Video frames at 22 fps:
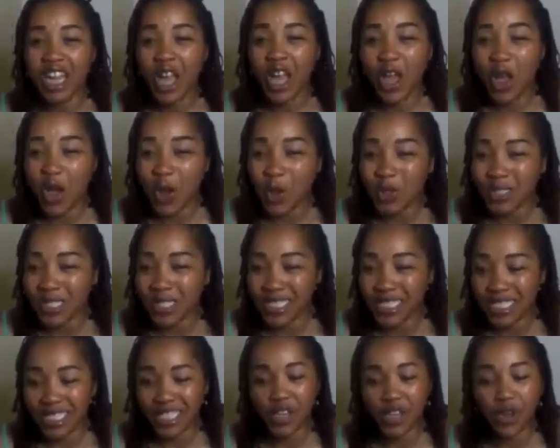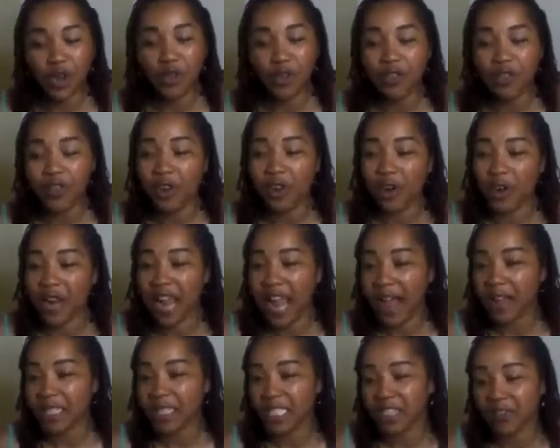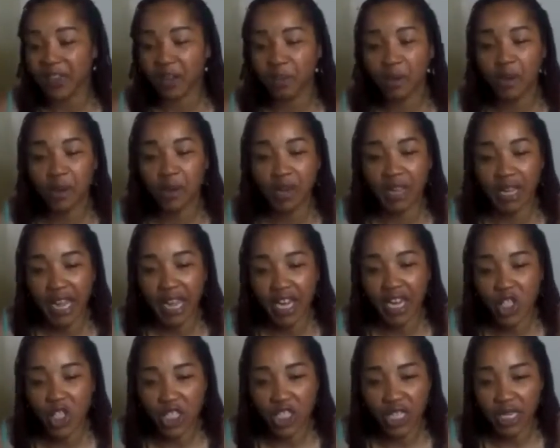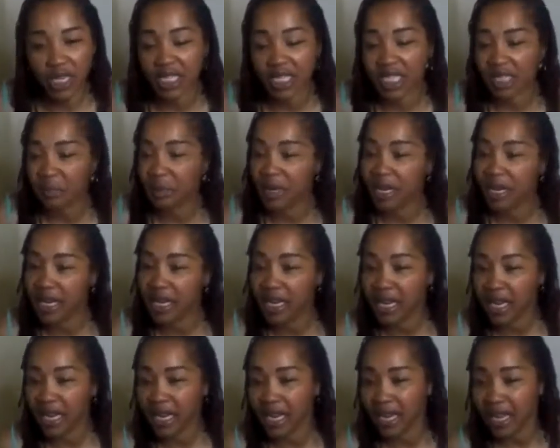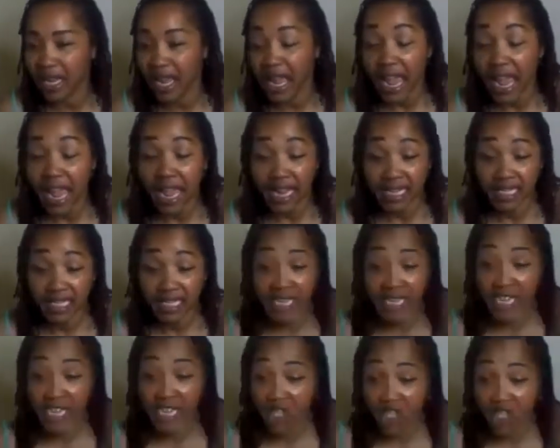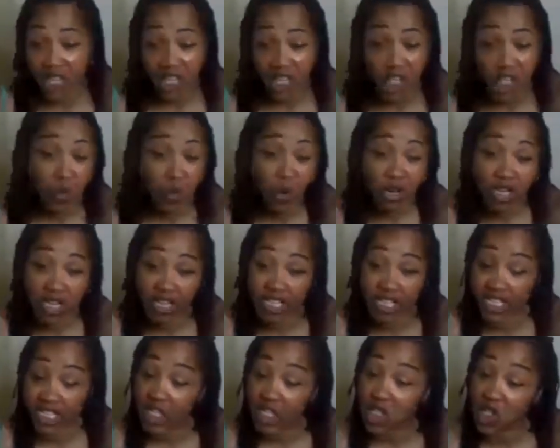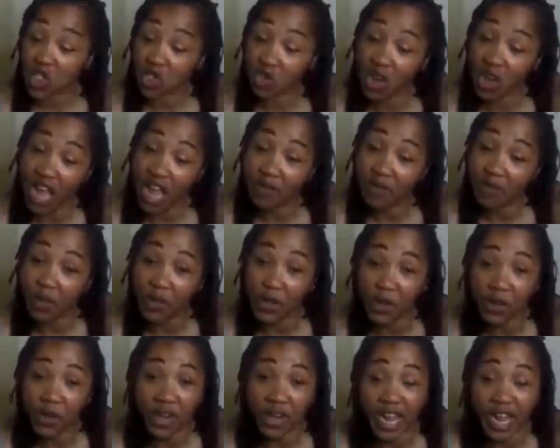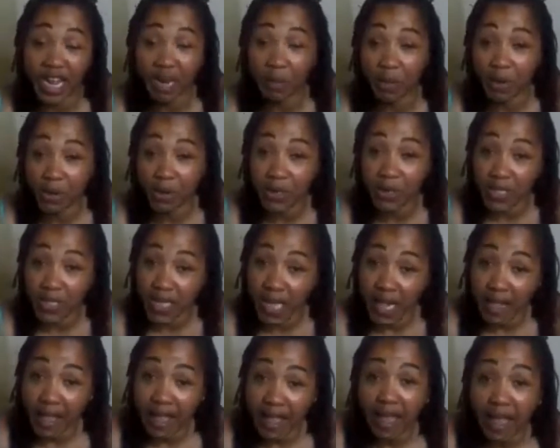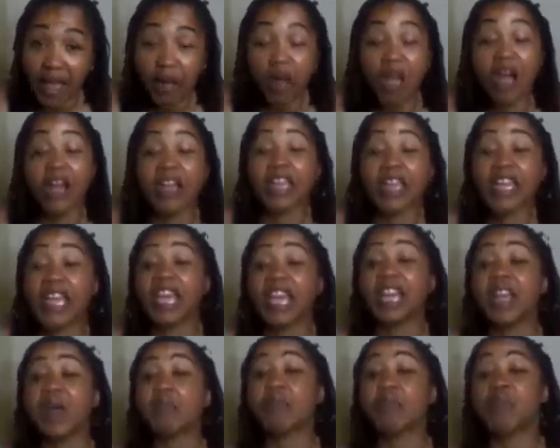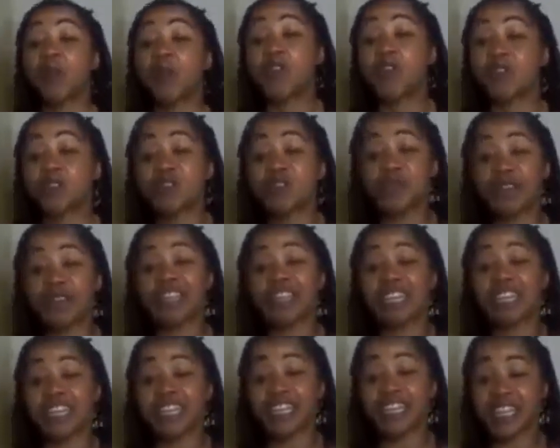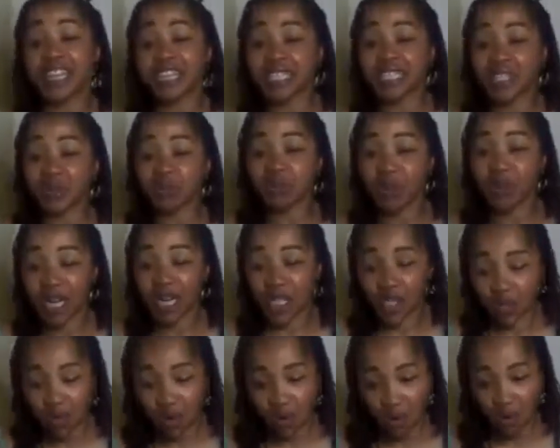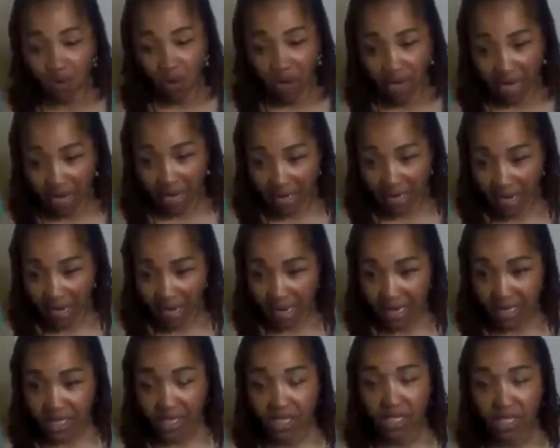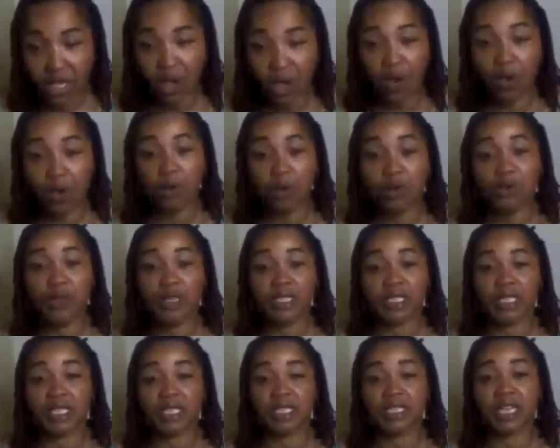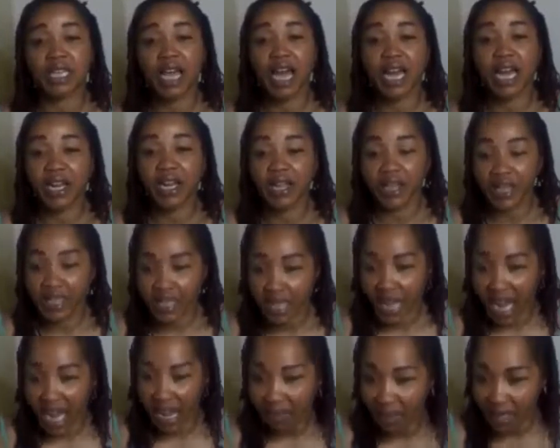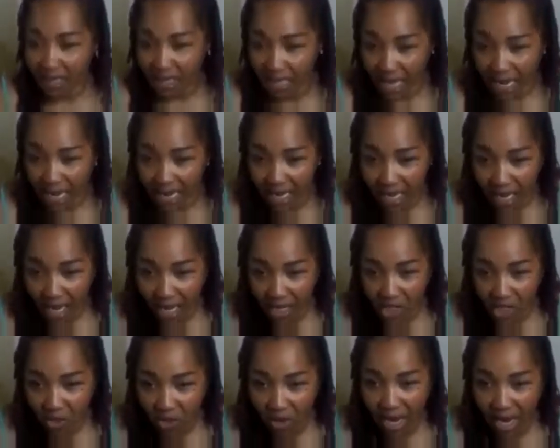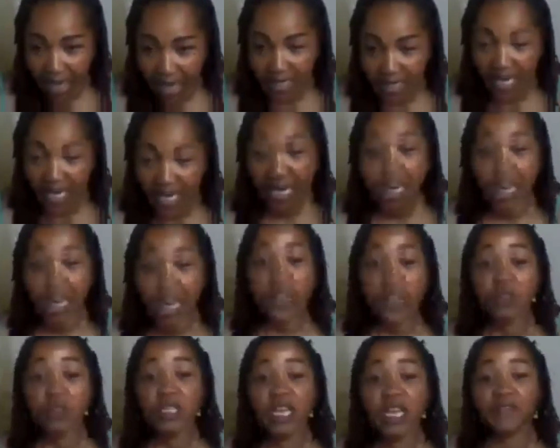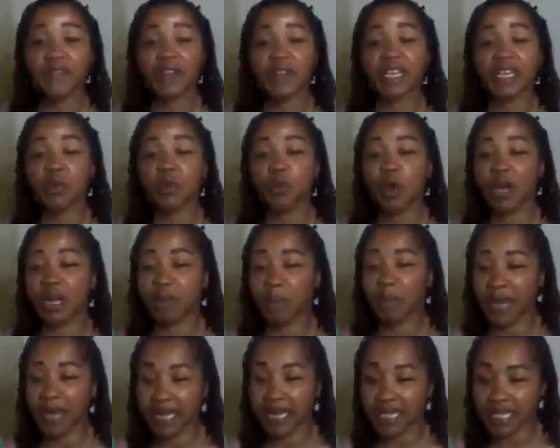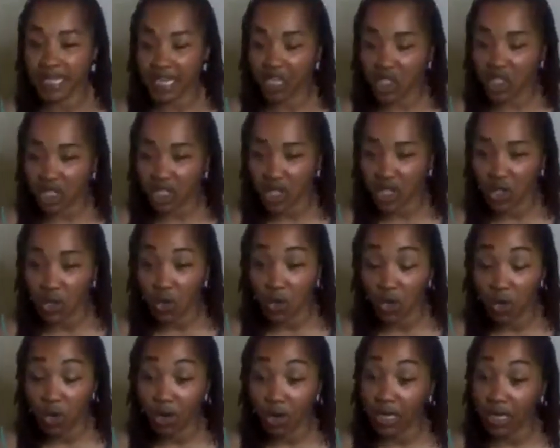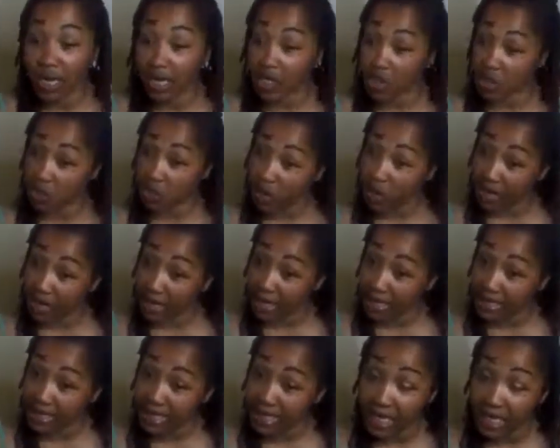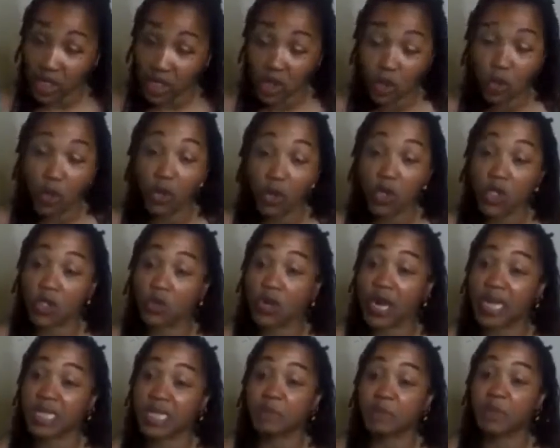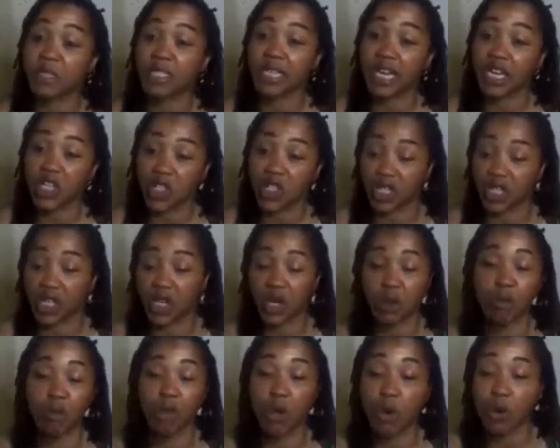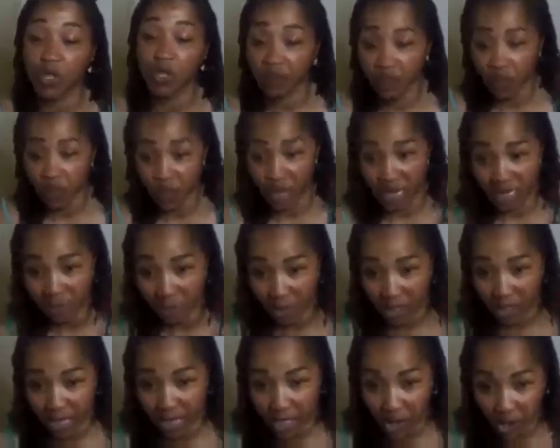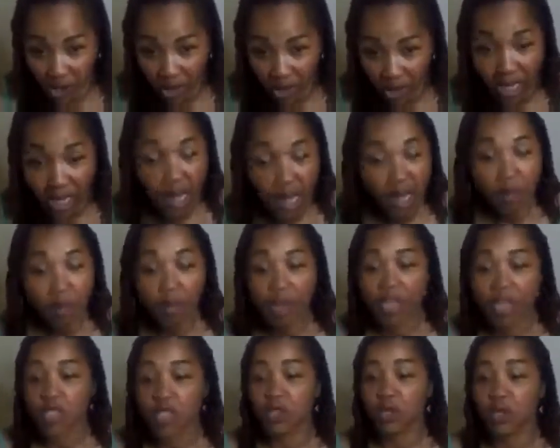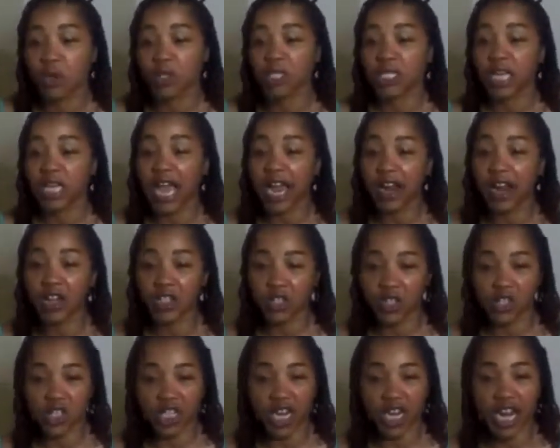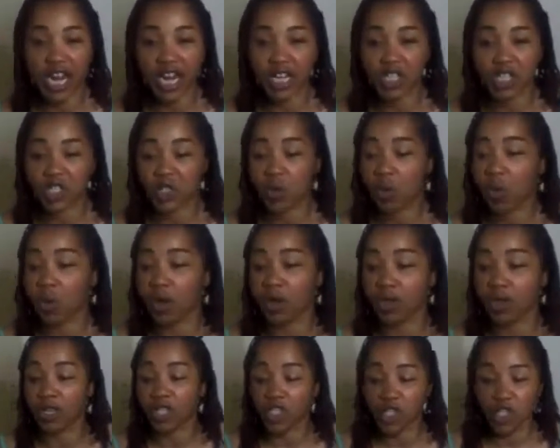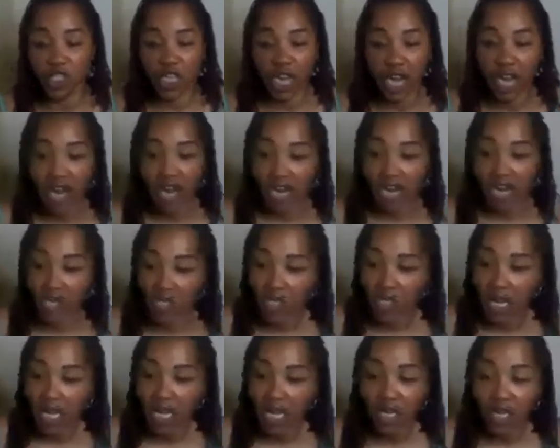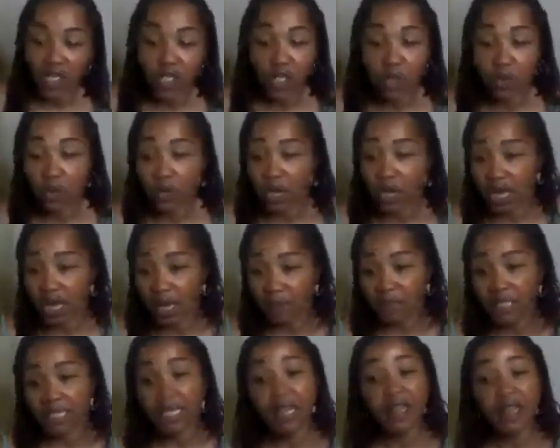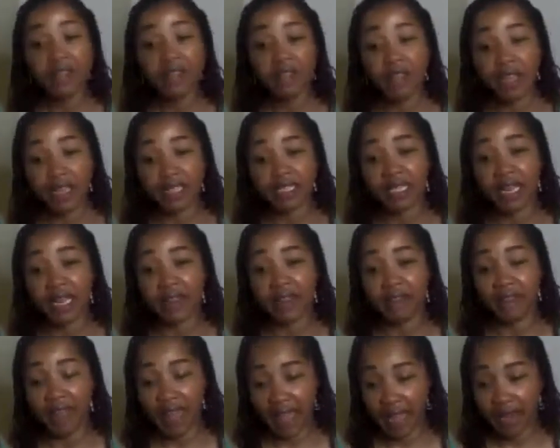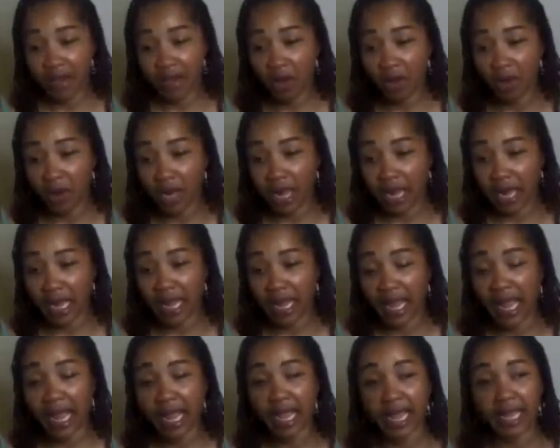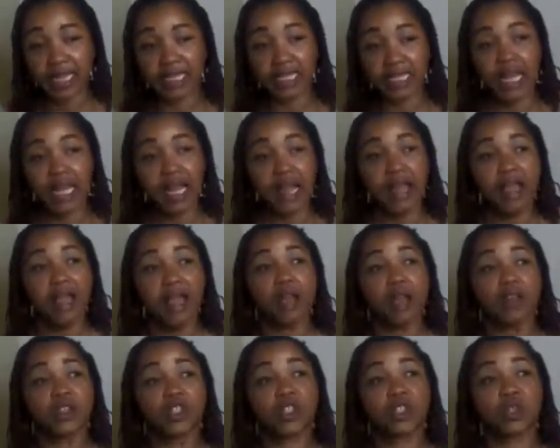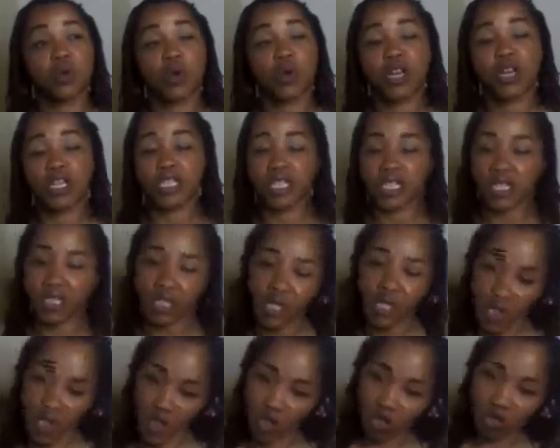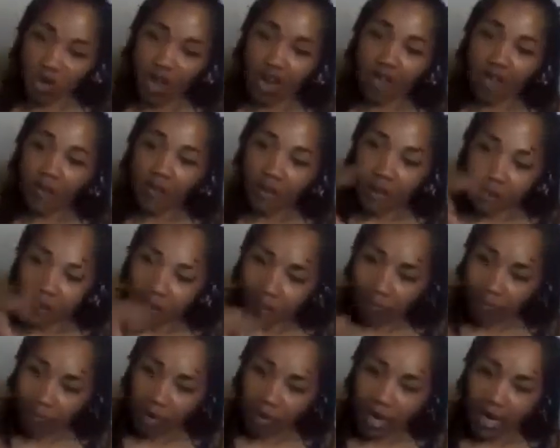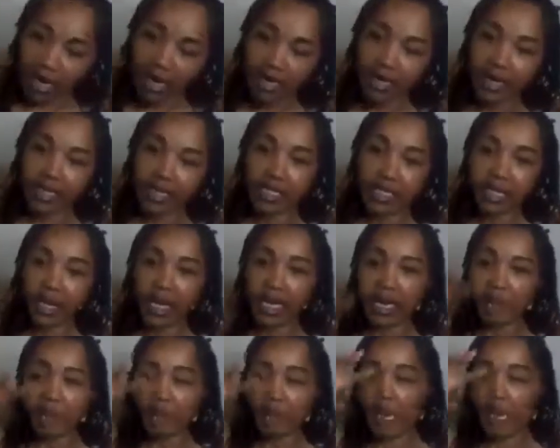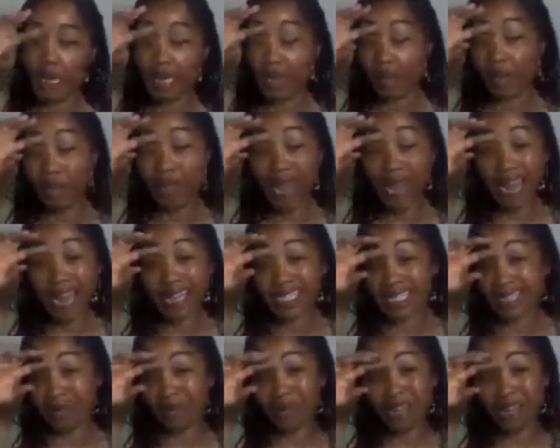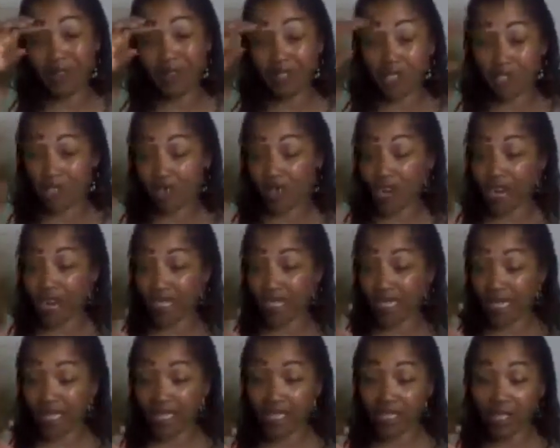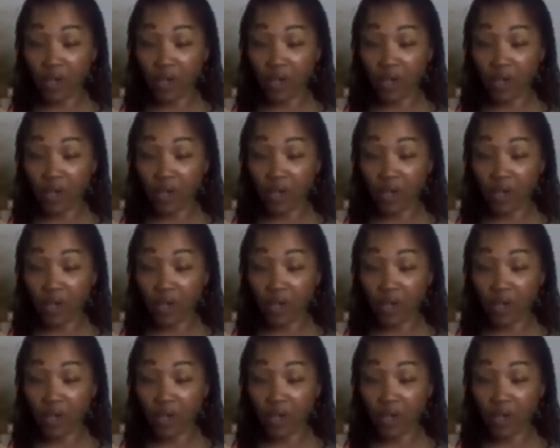For Leos, this is in your third house of communication, speaking, and teaching, short distance travel, your neighbors. Again, Mercury is retrograde. So this is not a good time to sign contracts. You definitely want to pay attention to your electronics and to your transportation, your modes of transportation. Make sure those tires are changed, oil is changed, tune-ups, things like that, okay? And short distance travel, right, is going to be impacted by this transit.